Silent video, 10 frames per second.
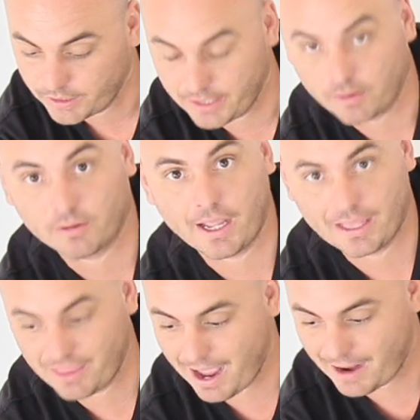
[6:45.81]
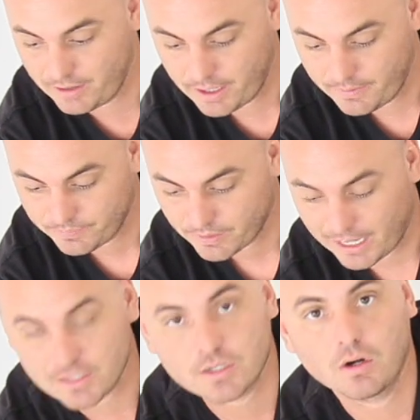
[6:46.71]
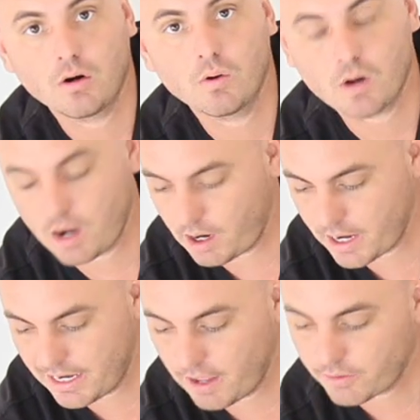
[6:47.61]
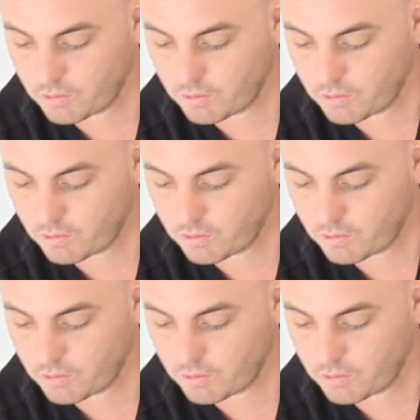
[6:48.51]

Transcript: here, like that. And so, in other